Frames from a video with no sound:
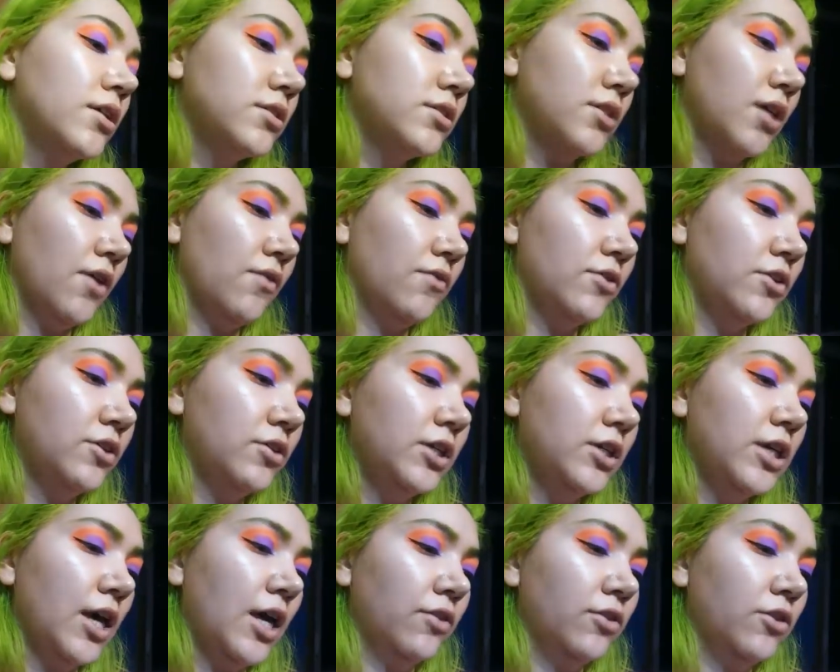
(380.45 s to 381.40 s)
definitely
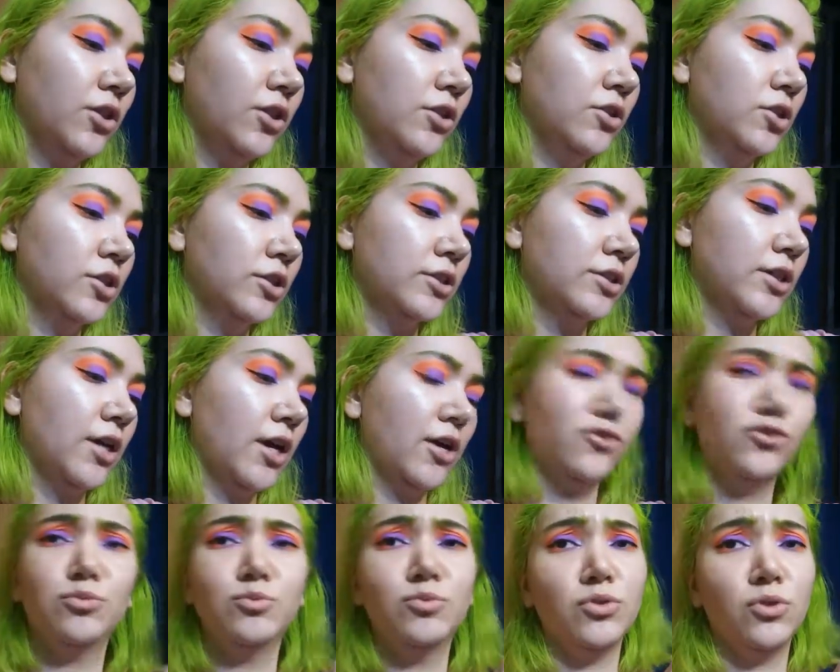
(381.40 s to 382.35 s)
get the Looxi Ice
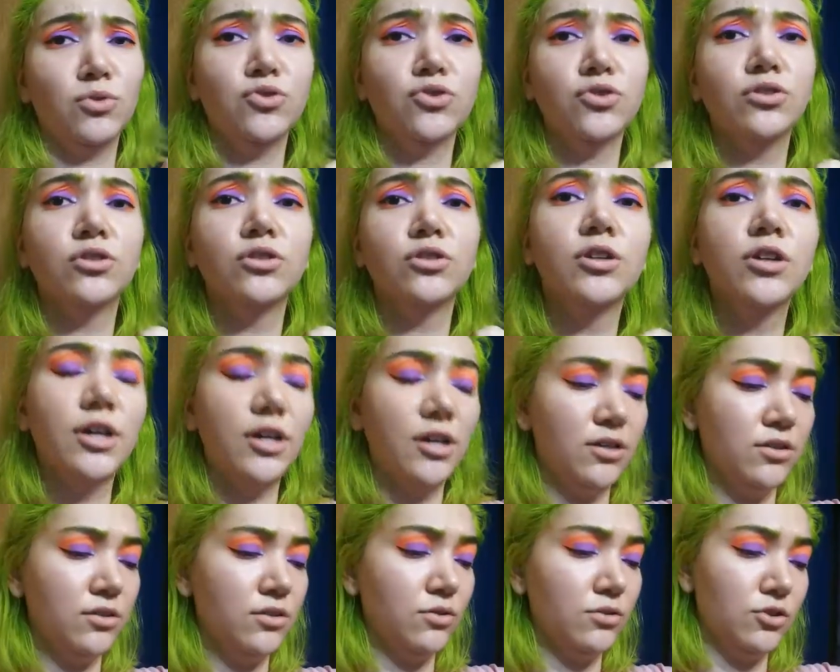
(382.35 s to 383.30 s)
Cream Social
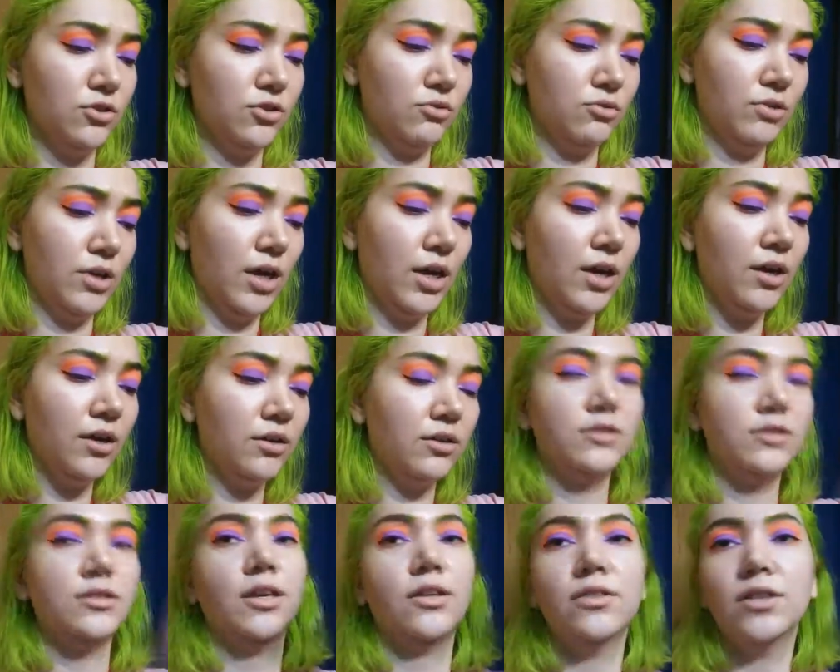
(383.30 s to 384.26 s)
as soon as you can,
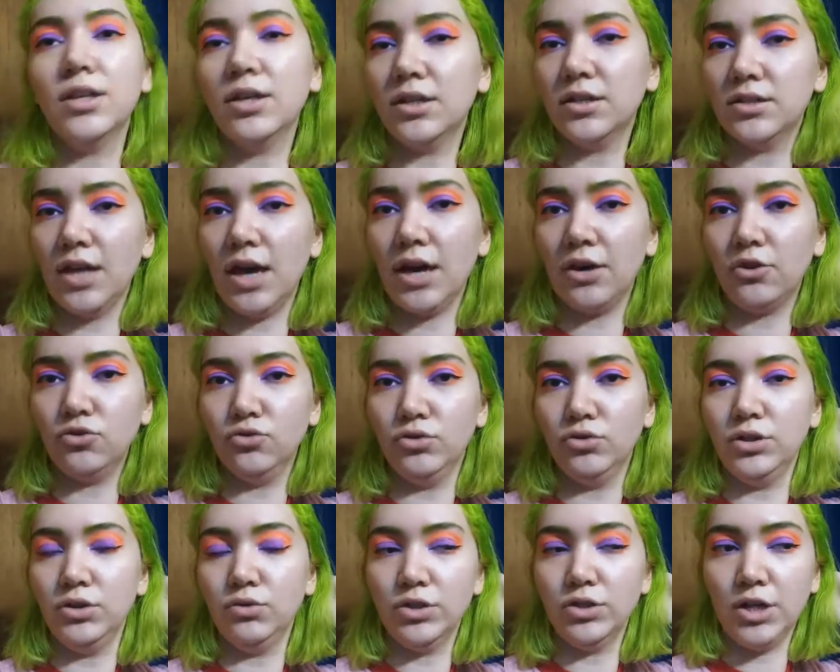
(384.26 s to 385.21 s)
because I think it's
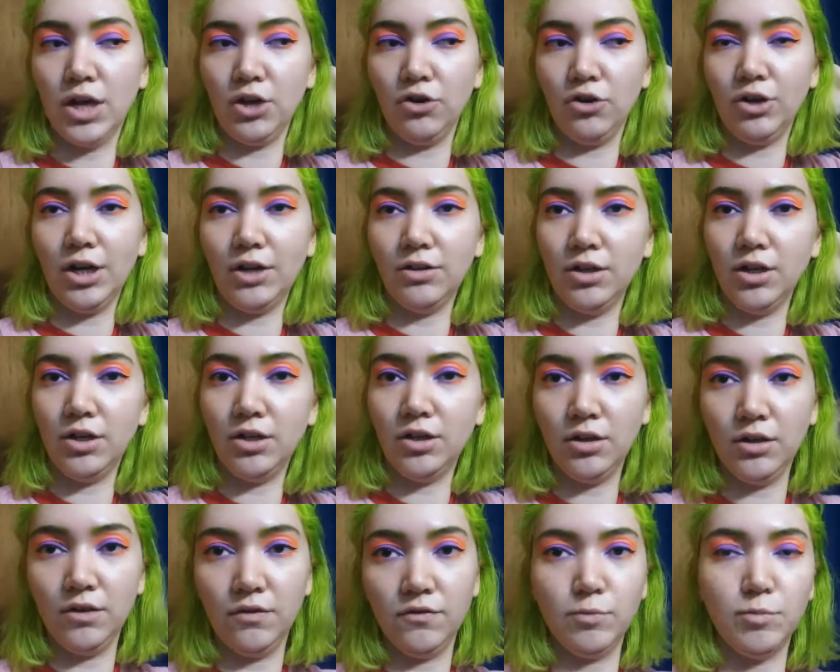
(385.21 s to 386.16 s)
actually retiring at the end
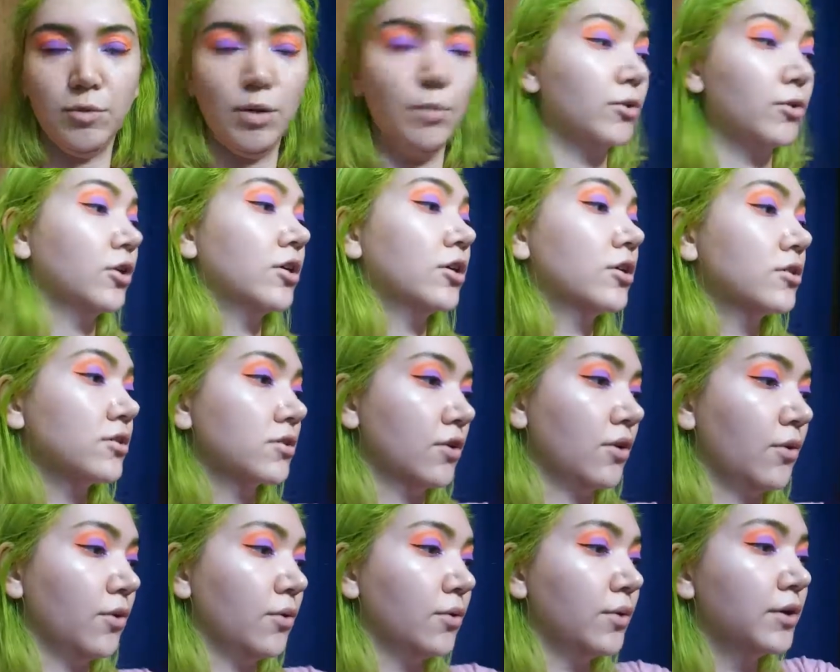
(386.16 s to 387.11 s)
of September.
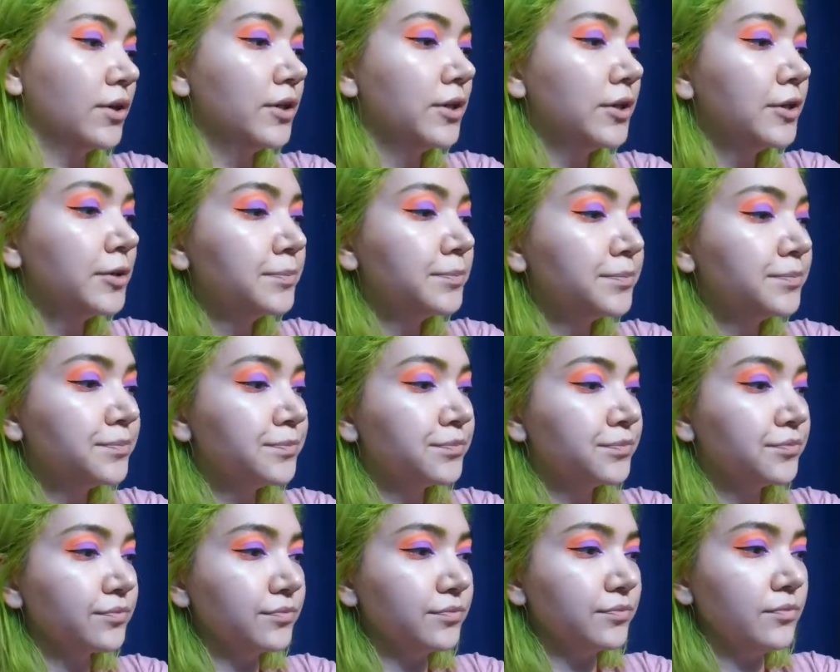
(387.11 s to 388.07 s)
So
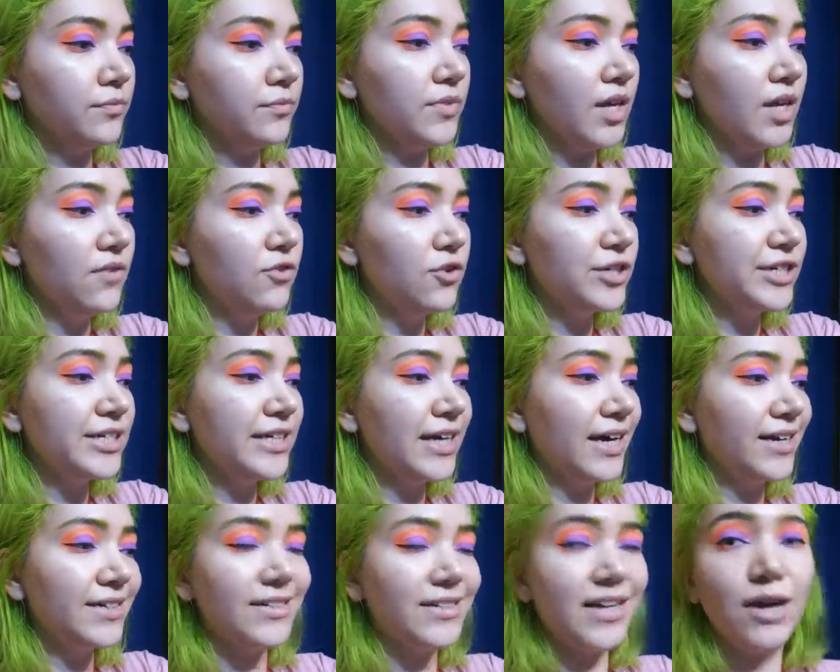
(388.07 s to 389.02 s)
if you can
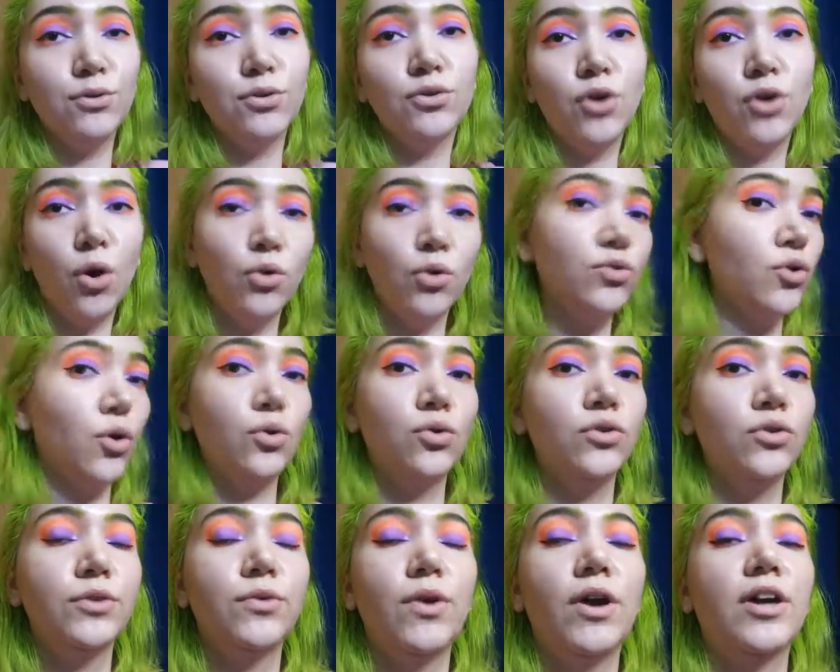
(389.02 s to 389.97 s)
get it, I would
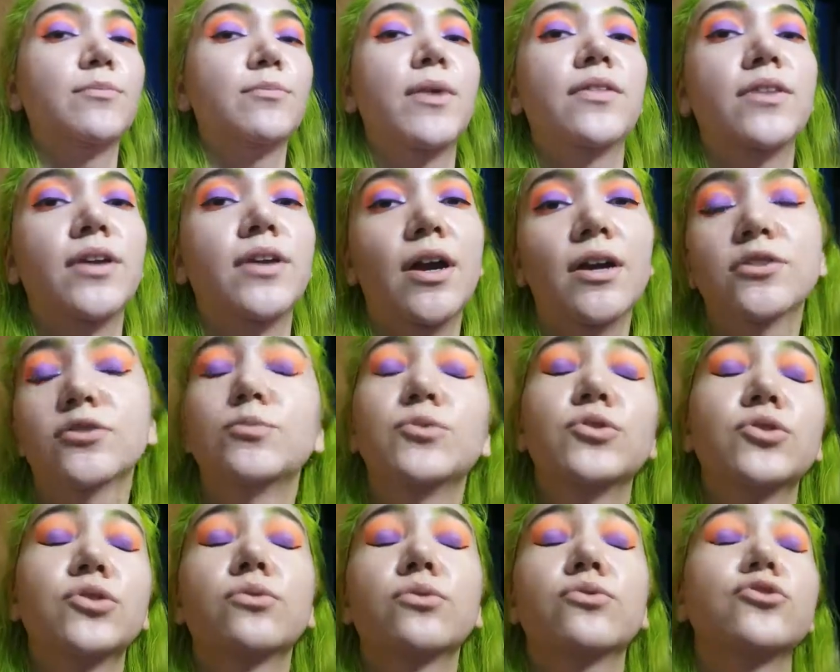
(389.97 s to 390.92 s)
totally recommend the Ice Cream
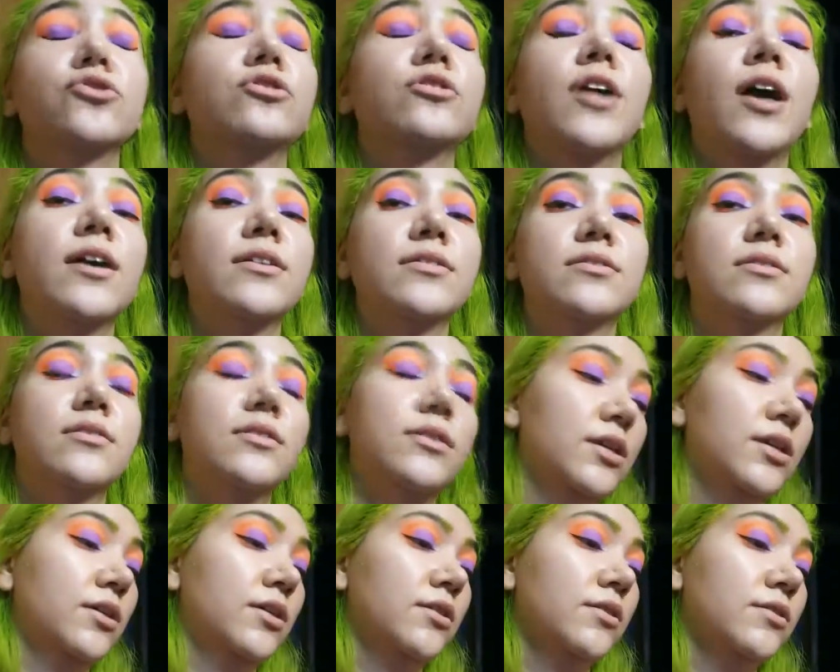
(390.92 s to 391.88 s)
Social, as
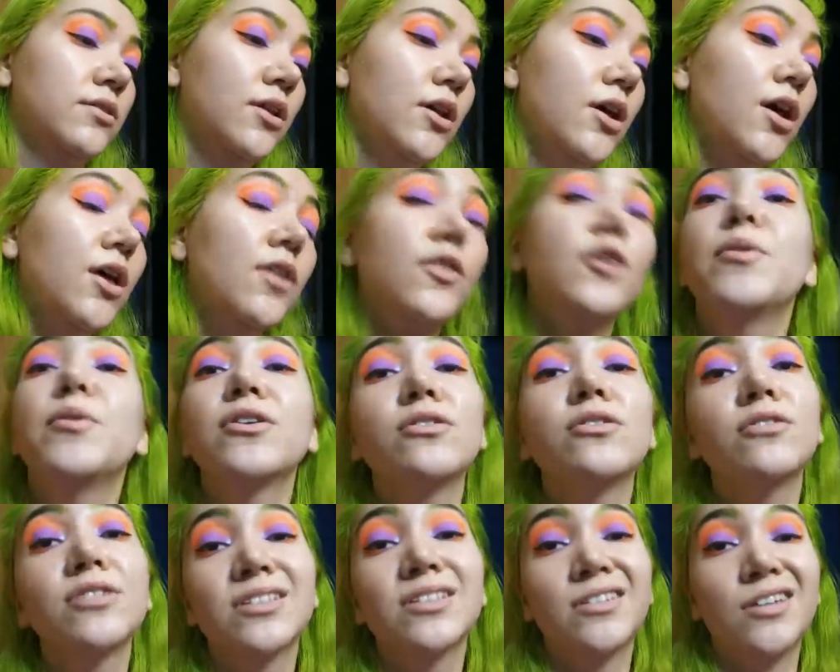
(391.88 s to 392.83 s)
it is. The
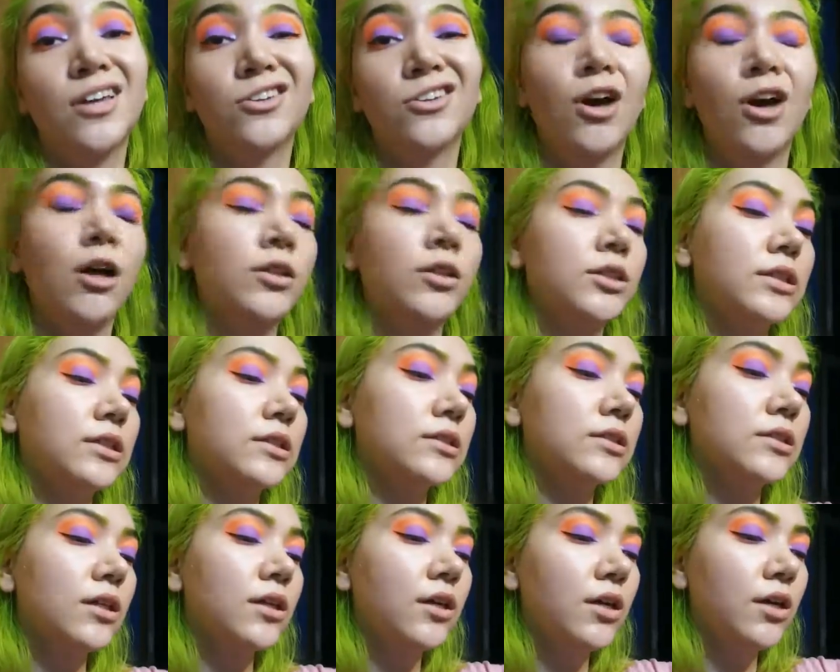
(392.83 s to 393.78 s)
bundle is $10,